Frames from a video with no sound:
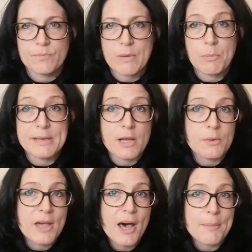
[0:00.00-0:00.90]
There would be
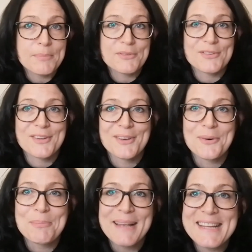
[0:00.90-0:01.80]
no cups
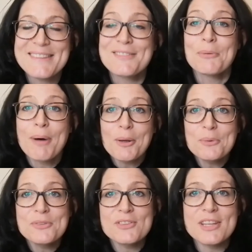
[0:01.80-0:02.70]
or plates or
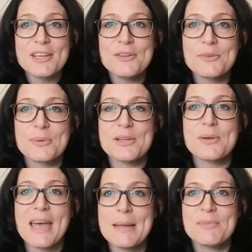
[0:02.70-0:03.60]
bowls to use when you
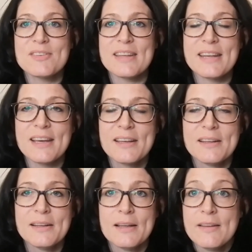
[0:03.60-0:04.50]
came to dinner.
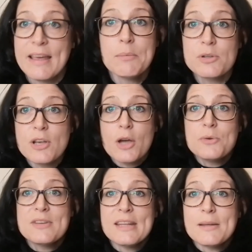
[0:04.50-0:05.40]
There would no
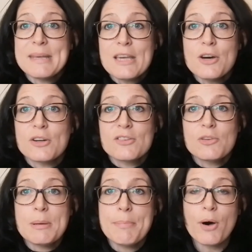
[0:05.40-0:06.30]
dinner be cooked
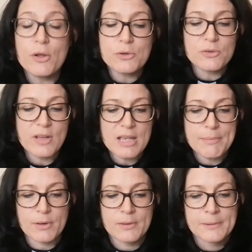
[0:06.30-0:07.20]
to be put on your
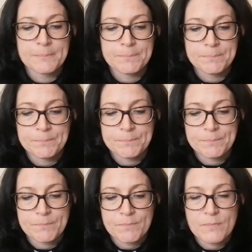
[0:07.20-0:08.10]
table.
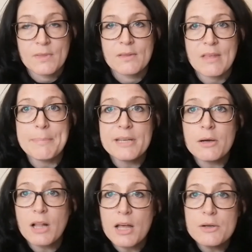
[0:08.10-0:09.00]
There'd be
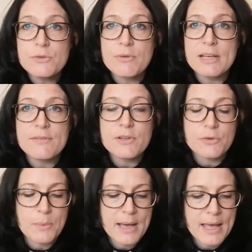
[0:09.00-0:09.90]
no clothes ready for you
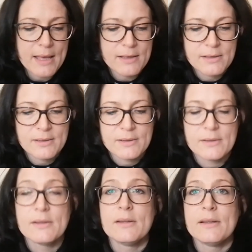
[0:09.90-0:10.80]
to wear,
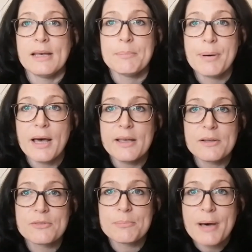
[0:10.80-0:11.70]
and
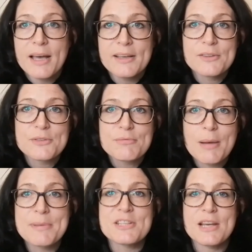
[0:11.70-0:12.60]
piles of
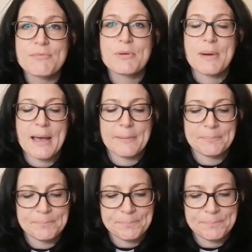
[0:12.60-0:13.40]
rubbish everywhere.